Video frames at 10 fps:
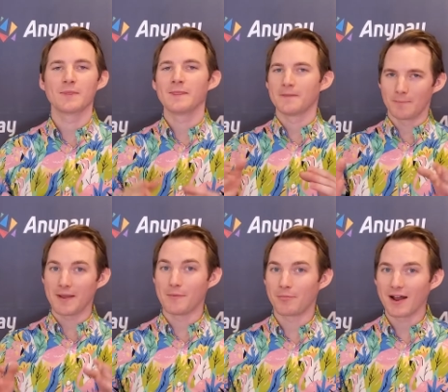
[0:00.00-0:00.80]
The
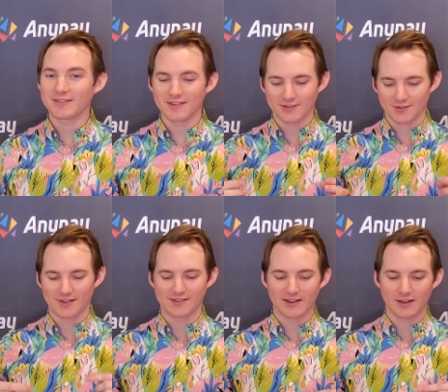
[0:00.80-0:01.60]
payment processor
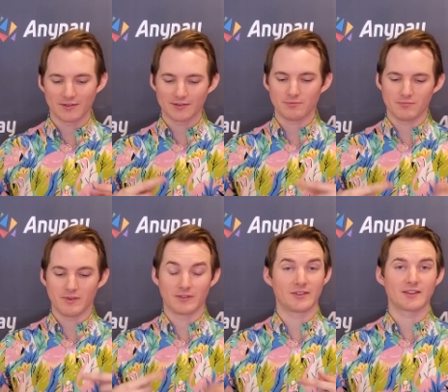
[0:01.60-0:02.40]
then says,
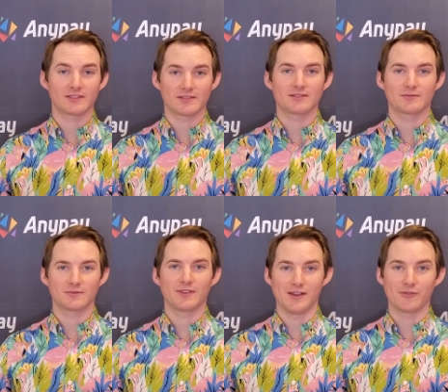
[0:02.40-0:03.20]
is this
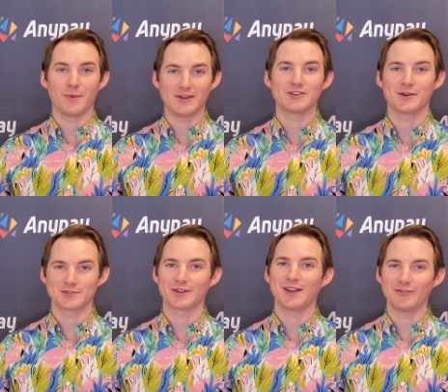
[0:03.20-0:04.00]
the information I was
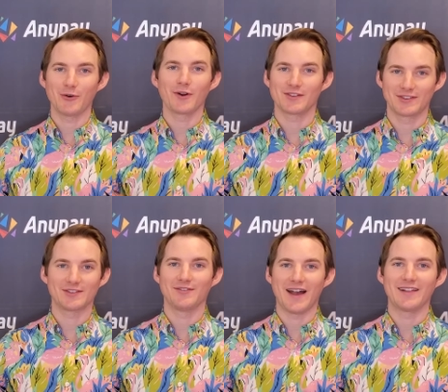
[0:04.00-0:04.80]
looking for? Is this a
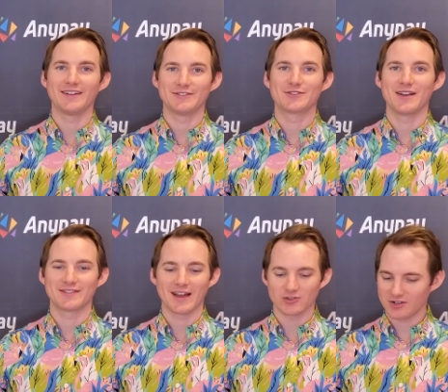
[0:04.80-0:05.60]
valid
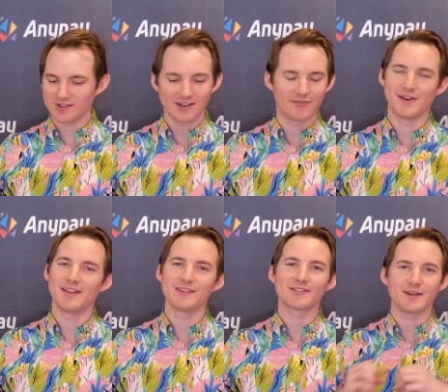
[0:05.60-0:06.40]
transaction? If it
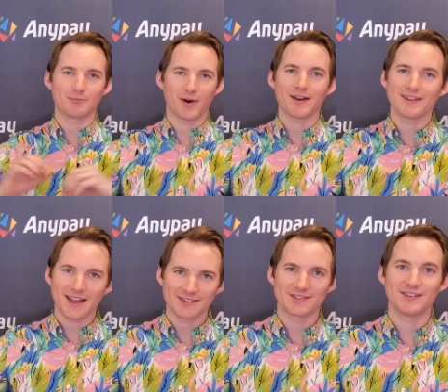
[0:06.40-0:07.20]
is, it
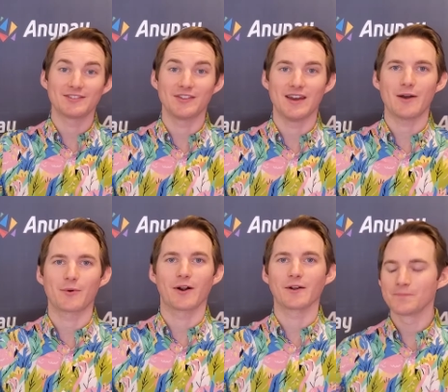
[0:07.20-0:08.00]
broadcasts it to the
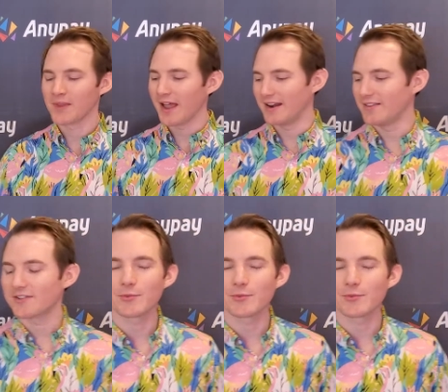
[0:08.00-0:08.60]
network. And in this